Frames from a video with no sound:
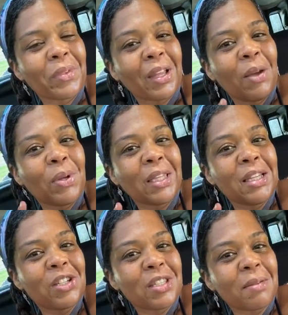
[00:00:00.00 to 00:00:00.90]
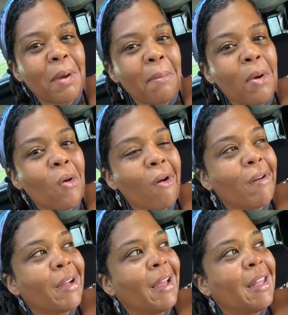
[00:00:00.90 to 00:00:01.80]
it would leach into my milk,
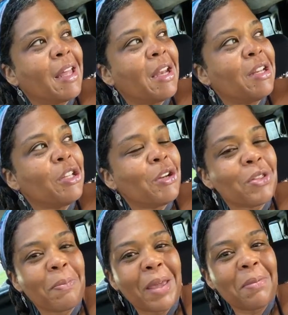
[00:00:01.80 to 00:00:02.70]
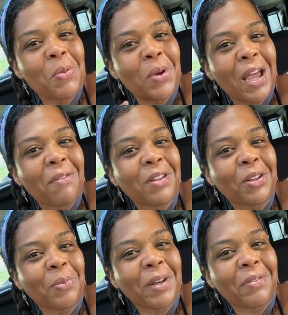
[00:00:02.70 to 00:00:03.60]
and then, you know, the baby would have a
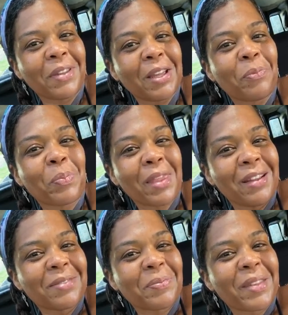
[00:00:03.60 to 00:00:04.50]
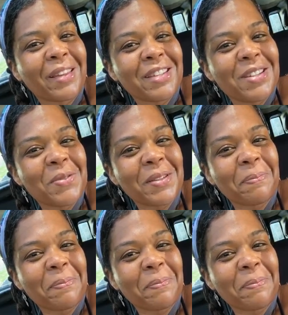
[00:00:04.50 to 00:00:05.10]
little bit of like, she would,